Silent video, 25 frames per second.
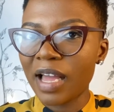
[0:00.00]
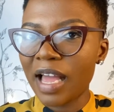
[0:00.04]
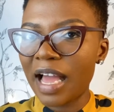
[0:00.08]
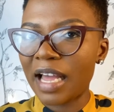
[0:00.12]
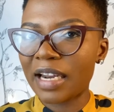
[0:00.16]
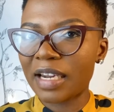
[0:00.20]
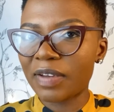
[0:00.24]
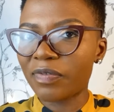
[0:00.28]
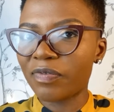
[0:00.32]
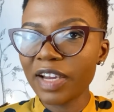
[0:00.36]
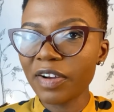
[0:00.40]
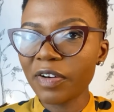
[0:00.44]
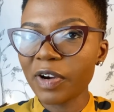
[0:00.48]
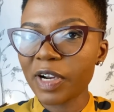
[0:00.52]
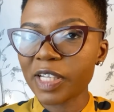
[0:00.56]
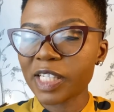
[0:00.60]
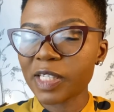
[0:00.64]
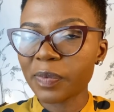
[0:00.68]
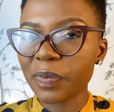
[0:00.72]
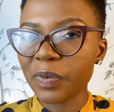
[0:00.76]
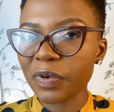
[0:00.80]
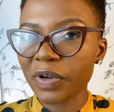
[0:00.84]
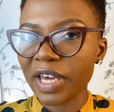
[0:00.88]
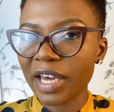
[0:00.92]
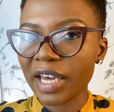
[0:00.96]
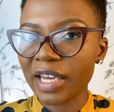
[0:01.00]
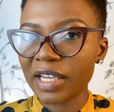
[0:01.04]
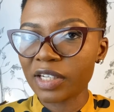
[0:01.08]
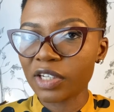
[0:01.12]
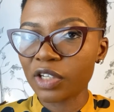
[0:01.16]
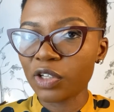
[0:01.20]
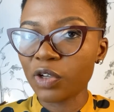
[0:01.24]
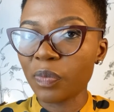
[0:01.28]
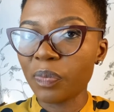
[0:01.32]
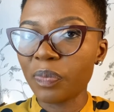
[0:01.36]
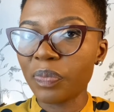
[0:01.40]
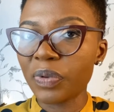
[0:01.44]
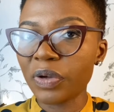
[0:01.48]
And if they reciprocate,
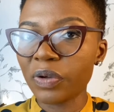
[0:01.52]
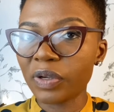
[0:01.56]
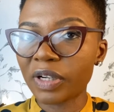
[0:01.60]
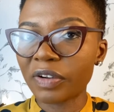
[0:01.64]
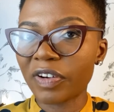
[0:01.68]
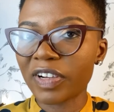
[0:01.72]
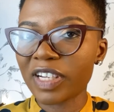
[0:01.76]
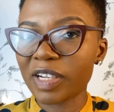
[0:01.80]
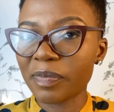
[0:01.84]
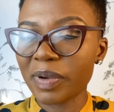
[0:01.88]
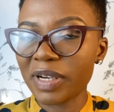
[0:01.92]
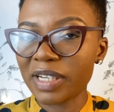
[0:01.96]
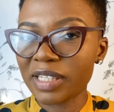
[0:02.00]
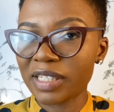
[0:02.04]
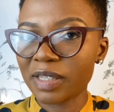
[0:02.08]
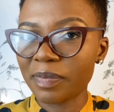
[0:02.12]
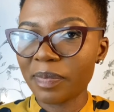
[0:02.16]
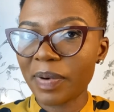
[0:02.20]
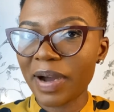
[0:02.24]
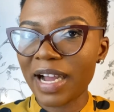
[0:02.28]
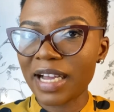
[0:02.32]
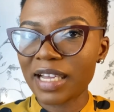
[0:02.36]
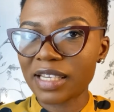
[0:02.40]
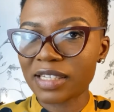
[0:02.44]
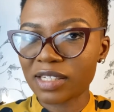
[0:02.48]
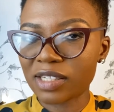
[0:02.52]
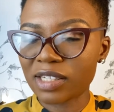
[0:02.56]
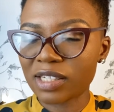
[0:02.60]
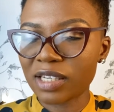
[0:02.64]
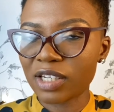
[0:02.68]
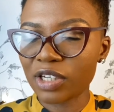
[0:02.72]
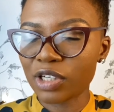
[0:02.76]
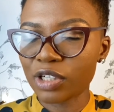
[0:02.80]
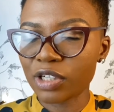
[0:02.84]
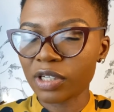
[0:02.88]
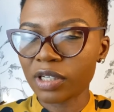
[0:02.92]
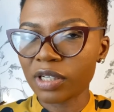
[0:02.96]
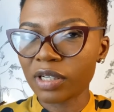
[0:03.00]
you build credibility by
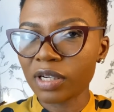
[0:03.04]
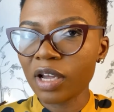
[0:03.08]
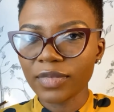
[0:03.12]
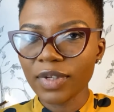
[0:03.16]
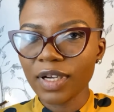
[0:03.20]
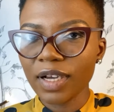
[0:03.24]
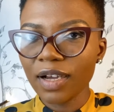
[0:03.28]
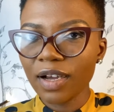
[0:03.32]
association.